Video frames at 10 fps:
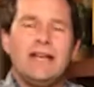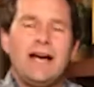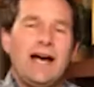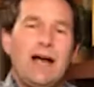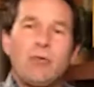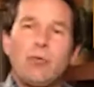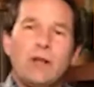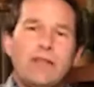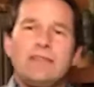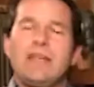I
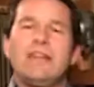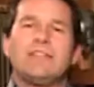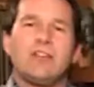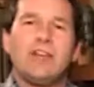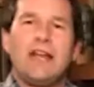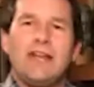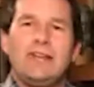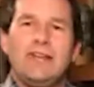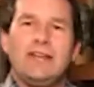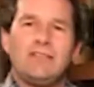really think it's a good
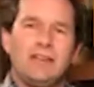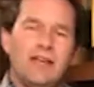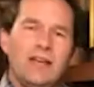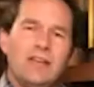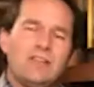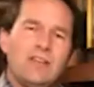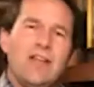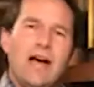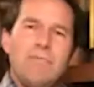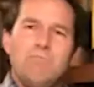idea to
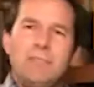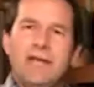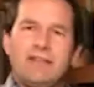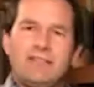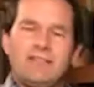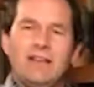not mix